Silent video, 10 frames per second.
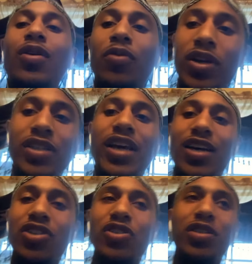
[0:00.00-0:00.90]
when it's
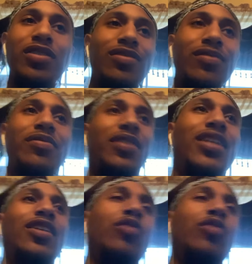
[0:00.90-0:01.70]
actually needed